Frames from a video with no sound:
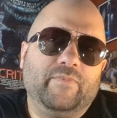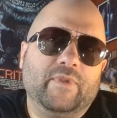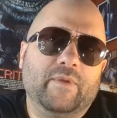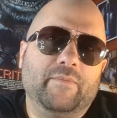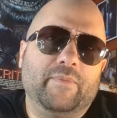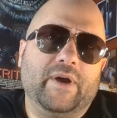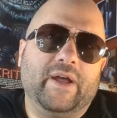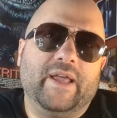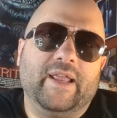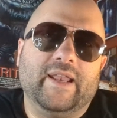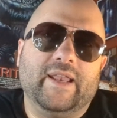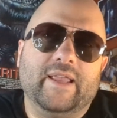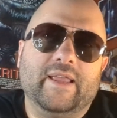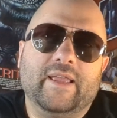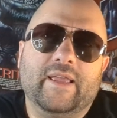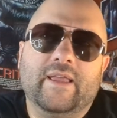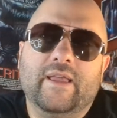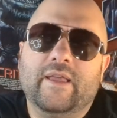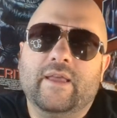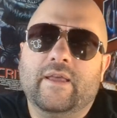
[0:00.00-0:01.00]
But
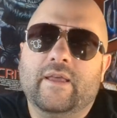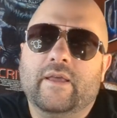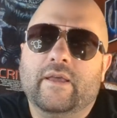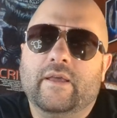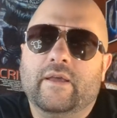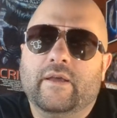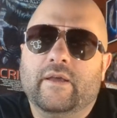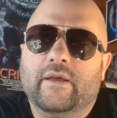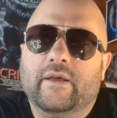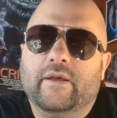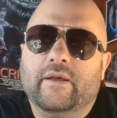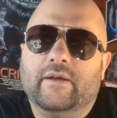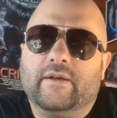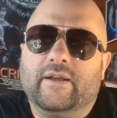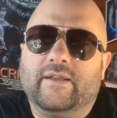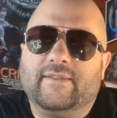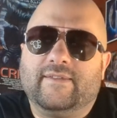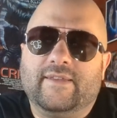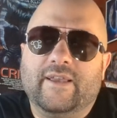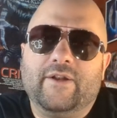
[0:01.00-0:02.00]

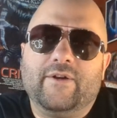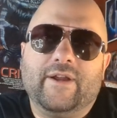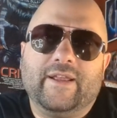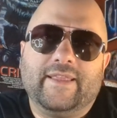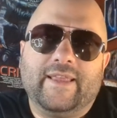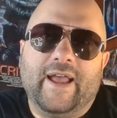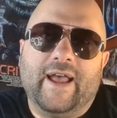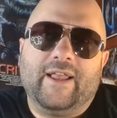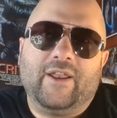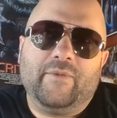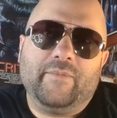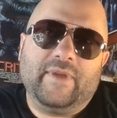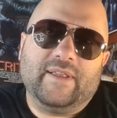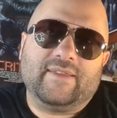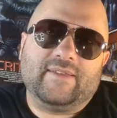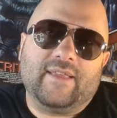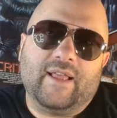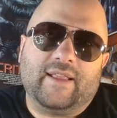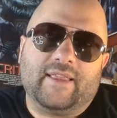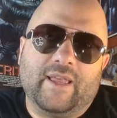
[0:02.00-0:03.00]
considering the
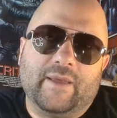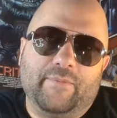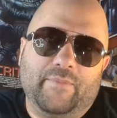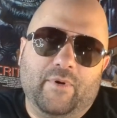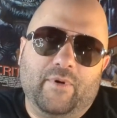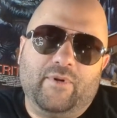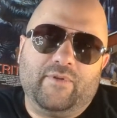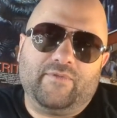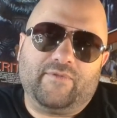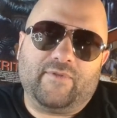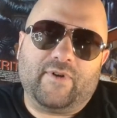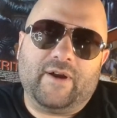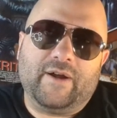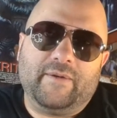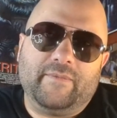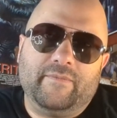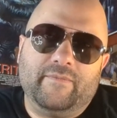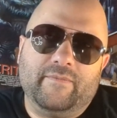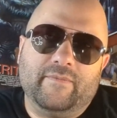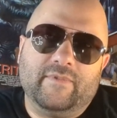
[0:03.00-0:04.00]
elements that they pulled
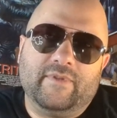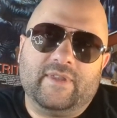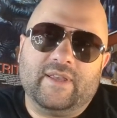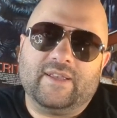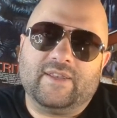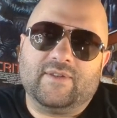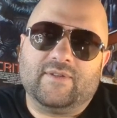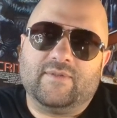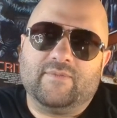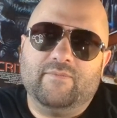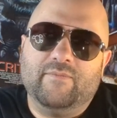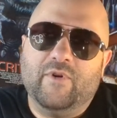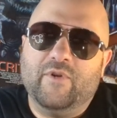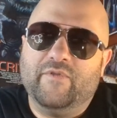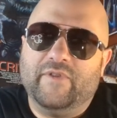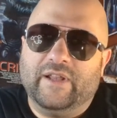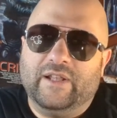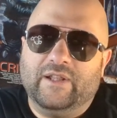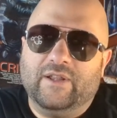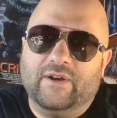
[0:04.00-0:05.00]
from, this
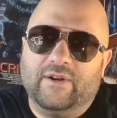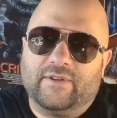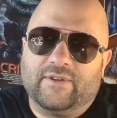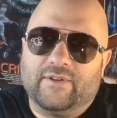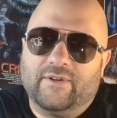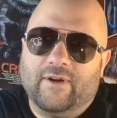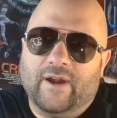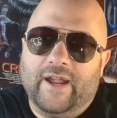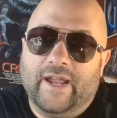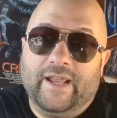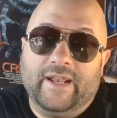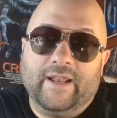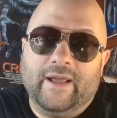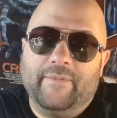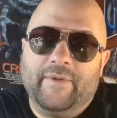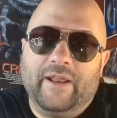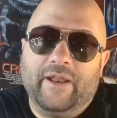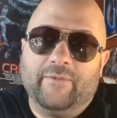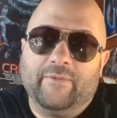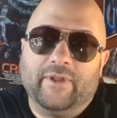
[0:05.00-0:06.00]
movie looks great.
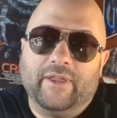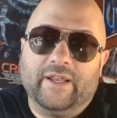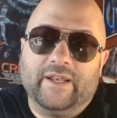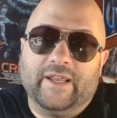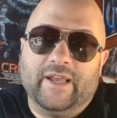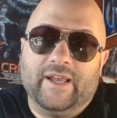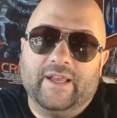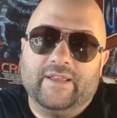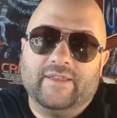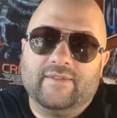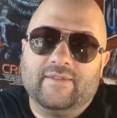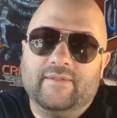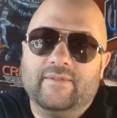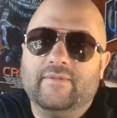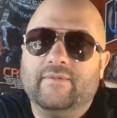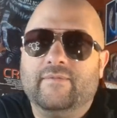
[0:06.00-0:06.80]
I mean, it really does.